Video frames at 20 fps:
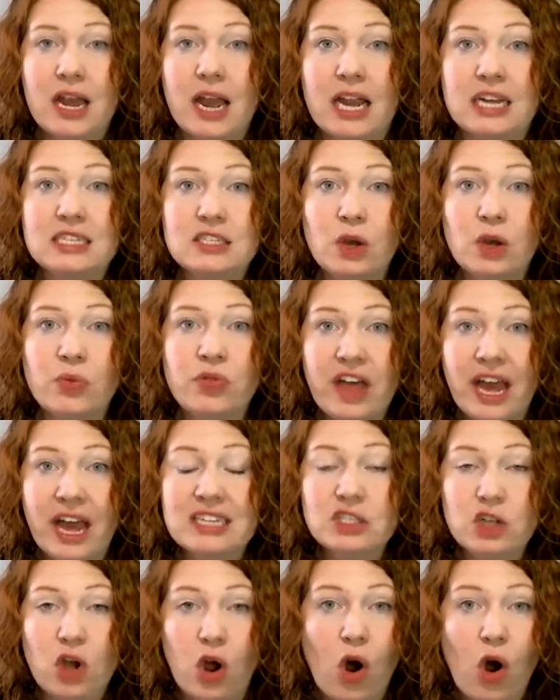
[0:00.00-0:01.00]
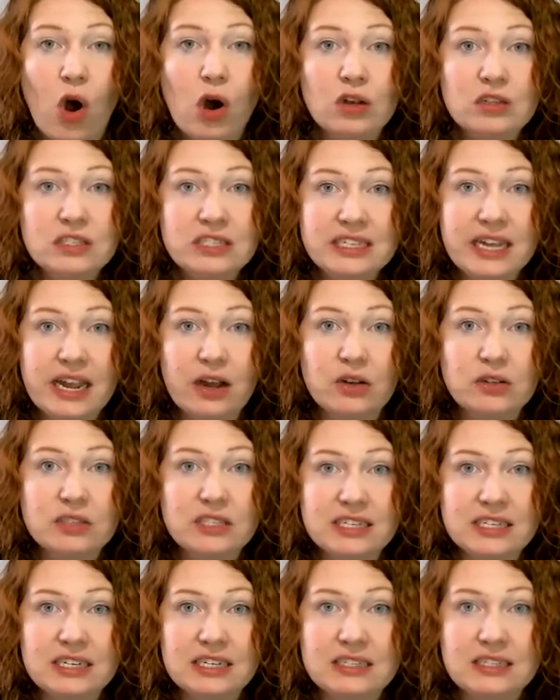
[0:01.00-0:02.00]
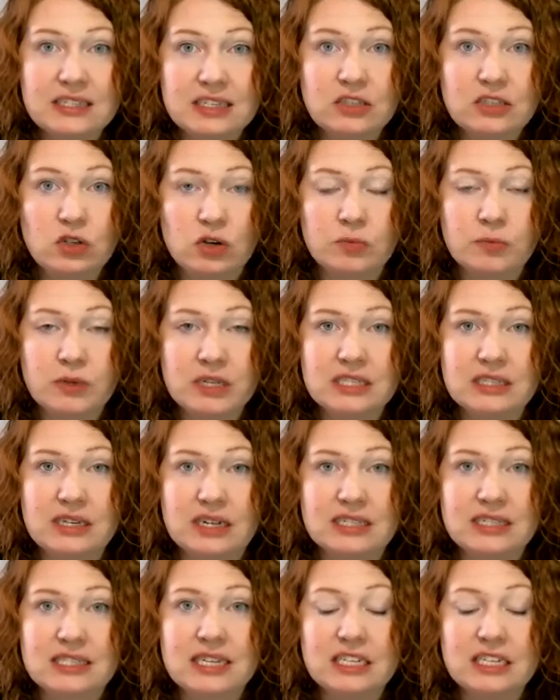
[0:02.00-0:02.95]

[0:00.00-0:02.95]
And so that's all sales is in your business.